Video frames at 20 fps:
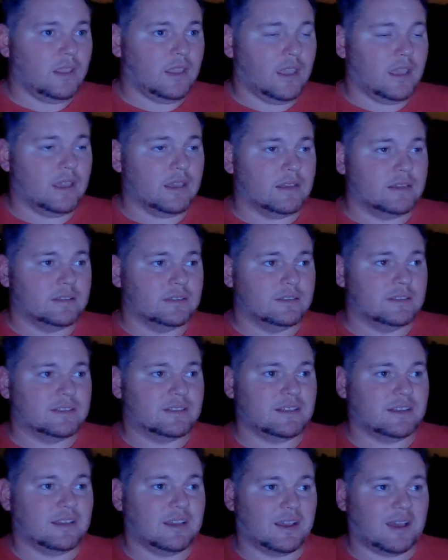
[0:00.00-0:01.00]
and
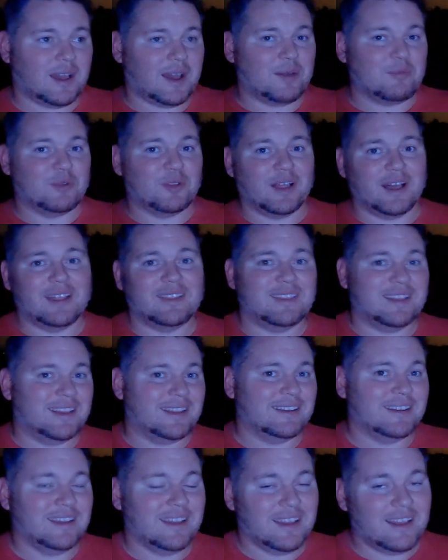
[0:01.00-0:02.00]
I'm glad
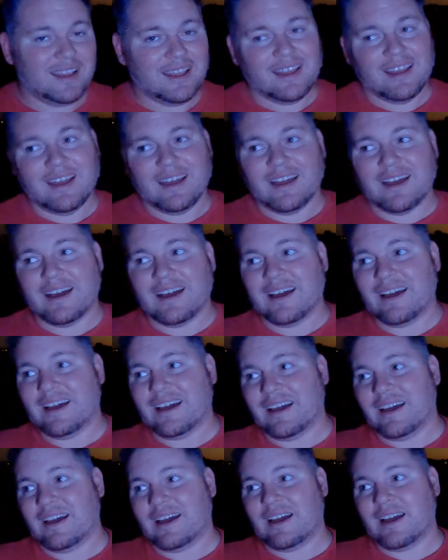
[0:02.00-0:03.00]
that
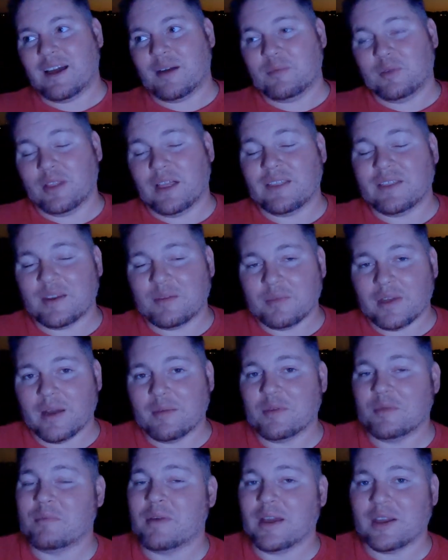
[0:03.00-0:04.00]
I'm
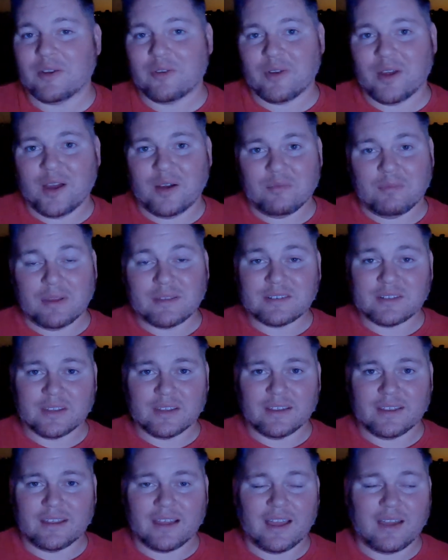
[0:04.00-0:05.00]
coming back around
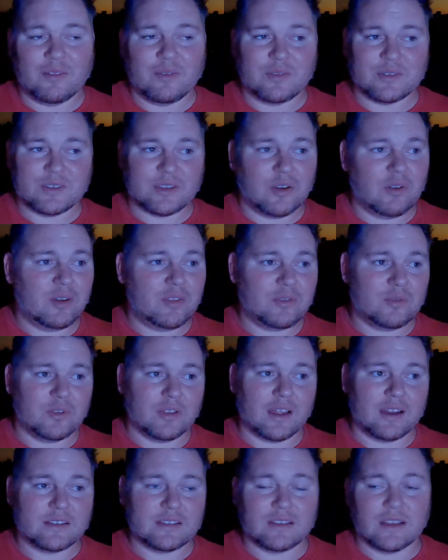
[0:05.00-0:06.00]
mentally. I was going through a
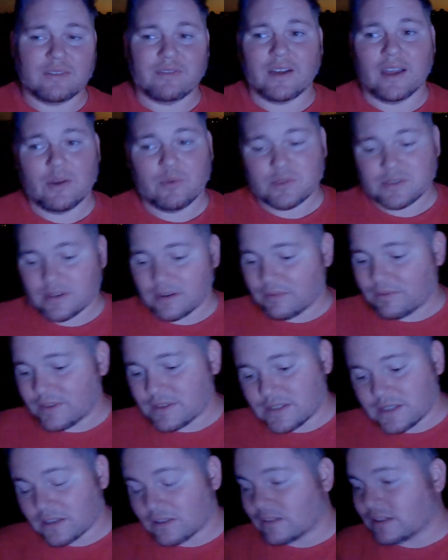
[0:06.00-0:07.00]
lot of stuff. I was in a
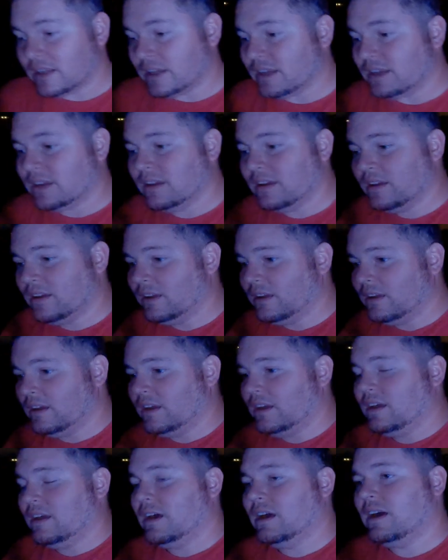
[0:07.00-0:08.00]
facility
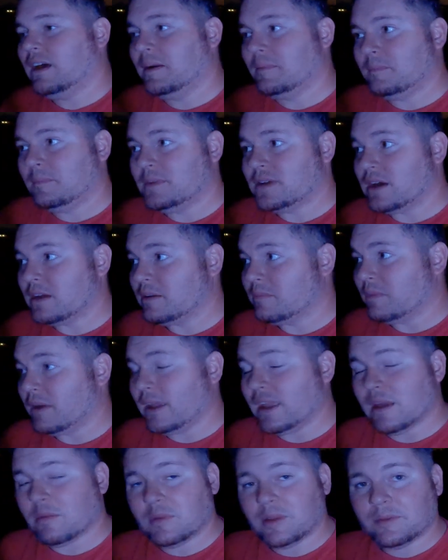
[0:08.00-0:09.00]
down in
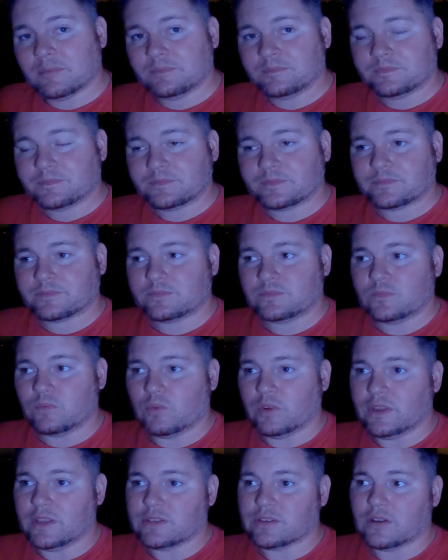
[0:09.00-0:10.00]
Miami
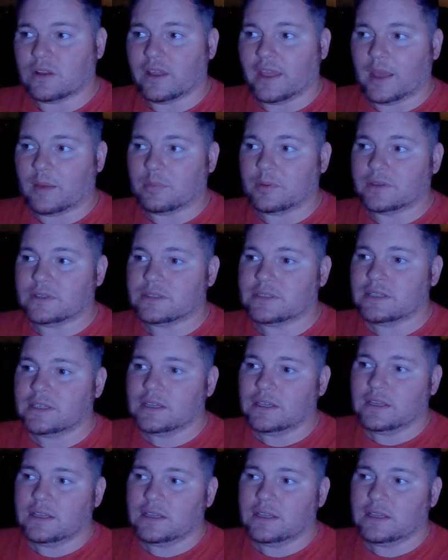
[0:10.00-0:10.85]
when this all happened,